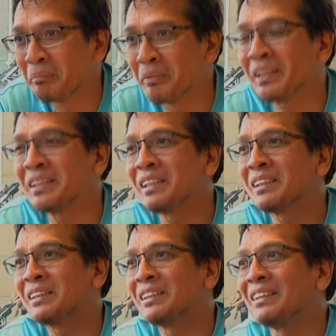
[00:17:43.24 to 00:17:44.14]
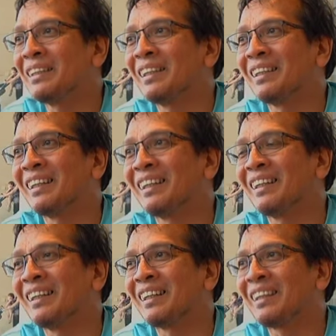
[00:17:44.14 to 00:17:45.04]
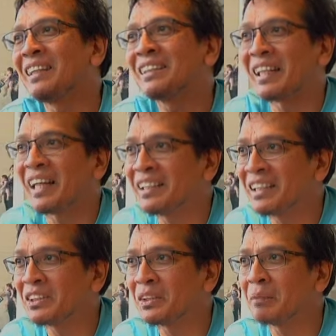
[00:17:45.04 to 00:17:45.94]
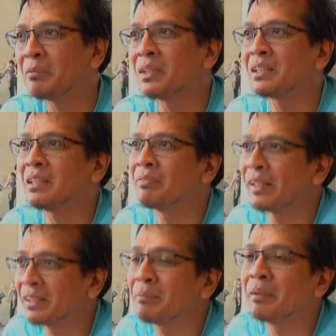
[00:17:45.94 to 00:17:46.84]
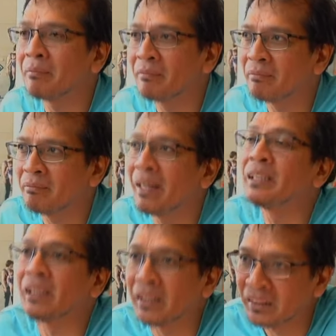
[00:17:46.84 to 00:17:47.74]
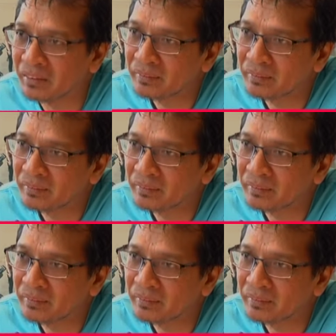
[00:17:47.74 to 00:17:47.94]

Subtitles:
because the things that I did to him was affecting him mentally.